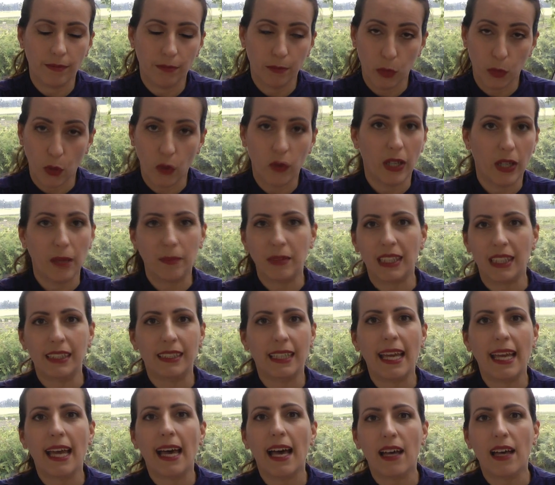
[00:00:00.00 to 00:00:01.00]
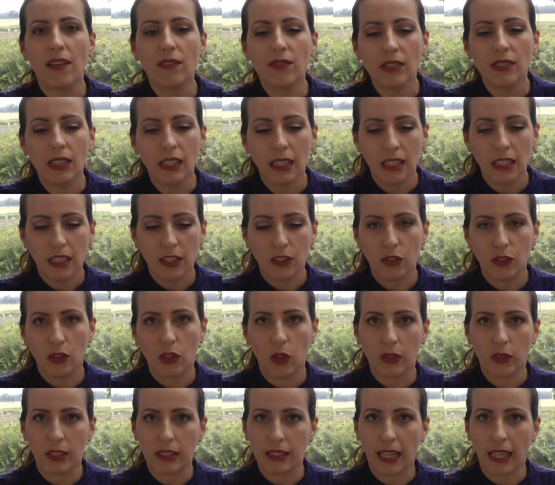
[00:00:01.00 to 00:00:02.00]
program that they have. You
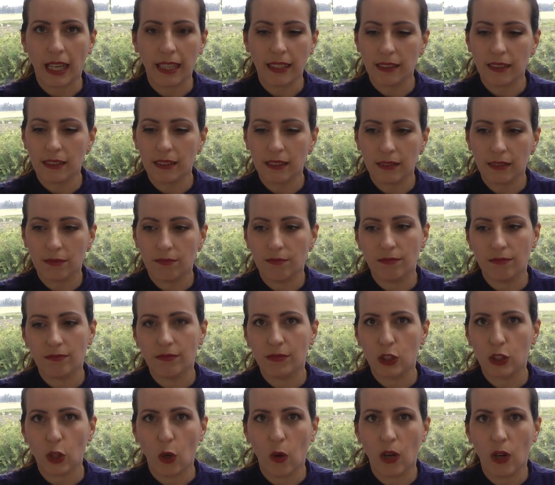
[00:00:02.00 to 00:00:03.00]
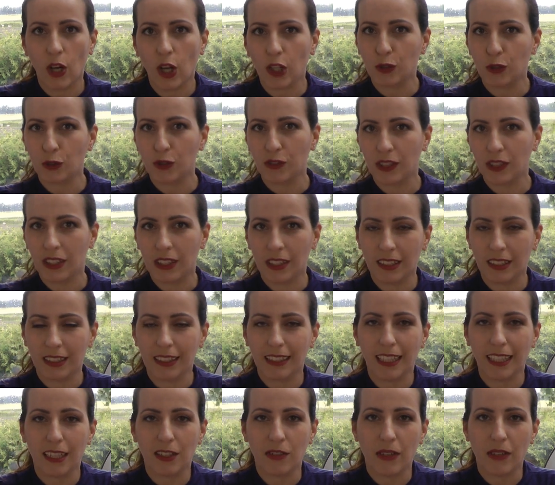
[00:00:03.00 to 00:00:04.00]
know that I sew a lot with
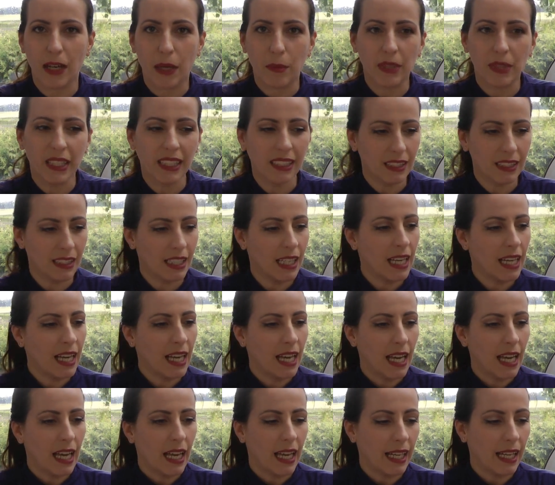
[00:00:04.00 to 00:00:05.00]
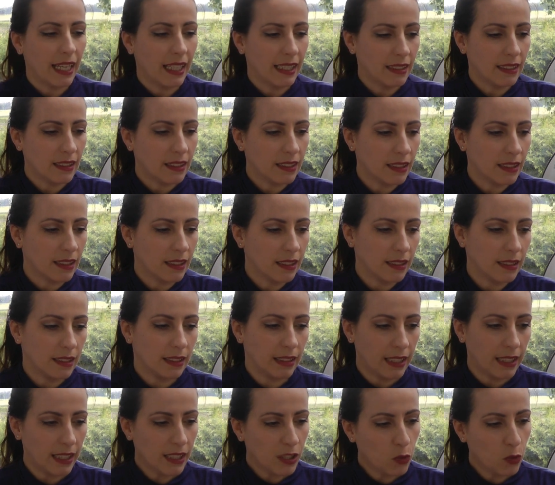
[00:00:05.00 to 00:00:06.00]
their fabrics. And
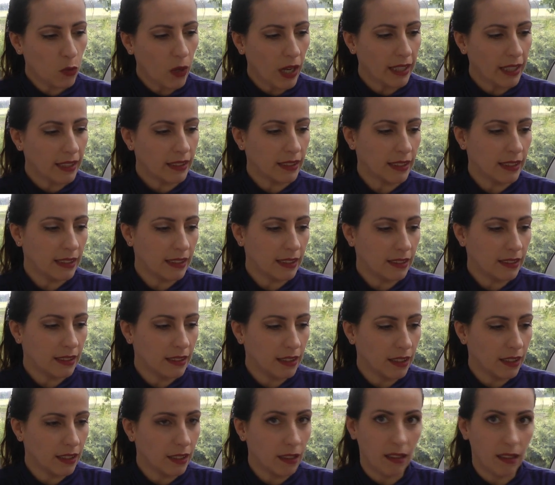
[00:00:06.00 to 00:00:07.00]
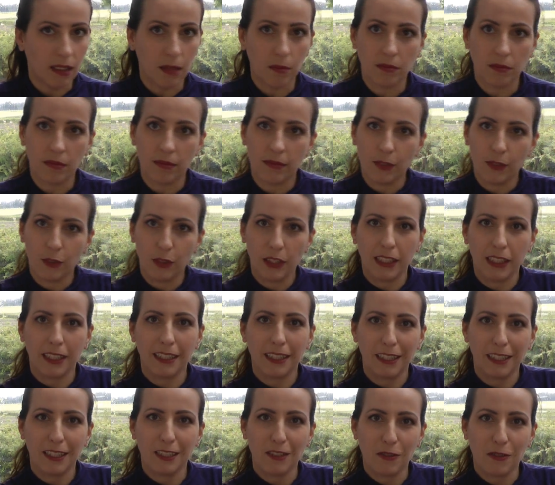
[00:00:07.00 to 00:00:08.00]
this one is the, I'm
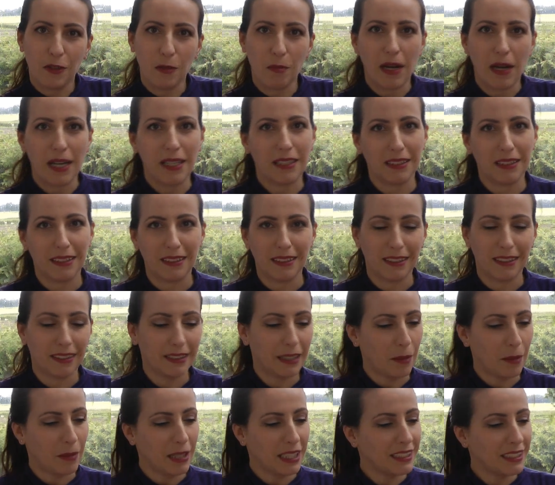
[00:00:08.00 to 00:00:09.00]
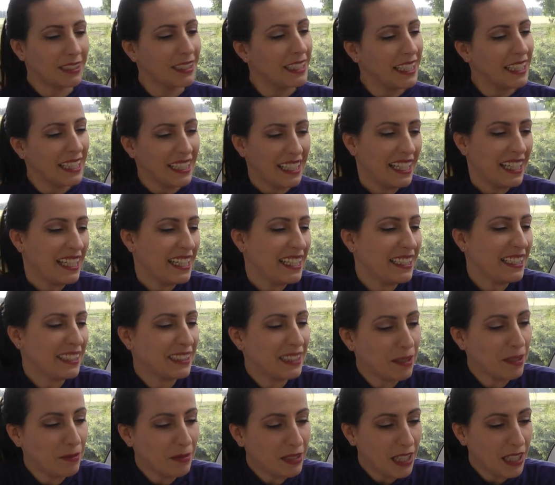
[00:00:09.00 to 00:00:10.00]
reading here from my tablet, is
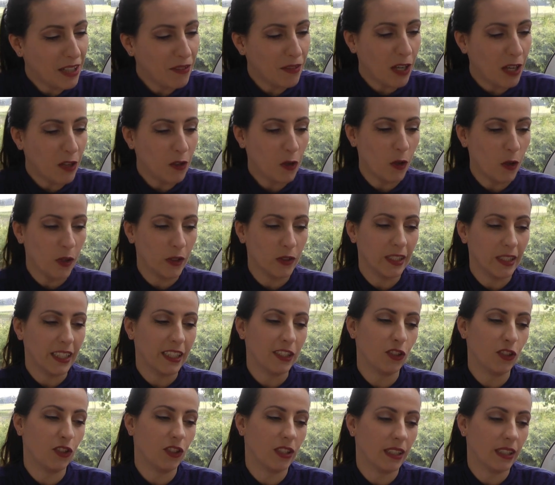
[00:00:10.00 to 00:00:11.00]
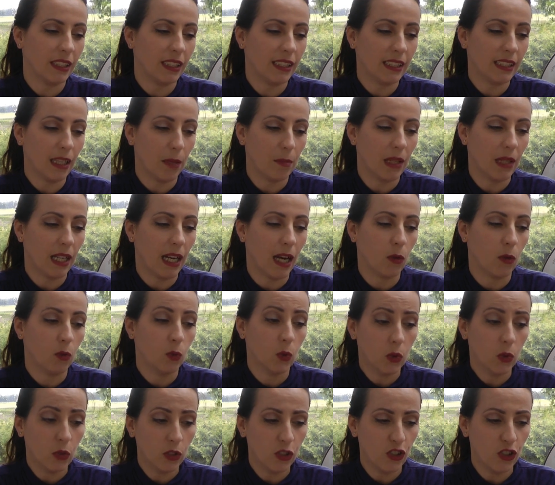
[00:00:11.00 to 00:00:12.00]
the Minerva Core Range Isabella
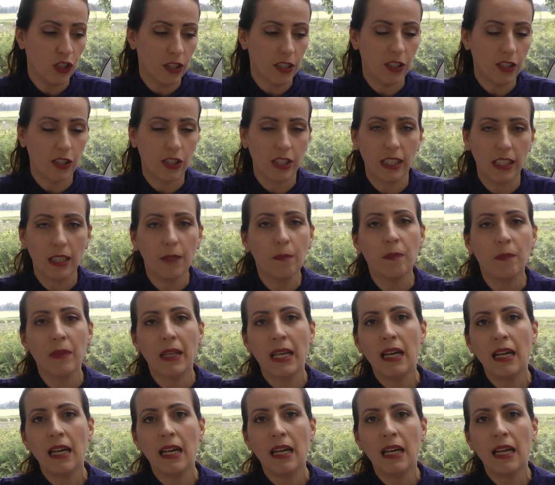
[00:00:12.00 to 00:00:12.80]
Wool Jersey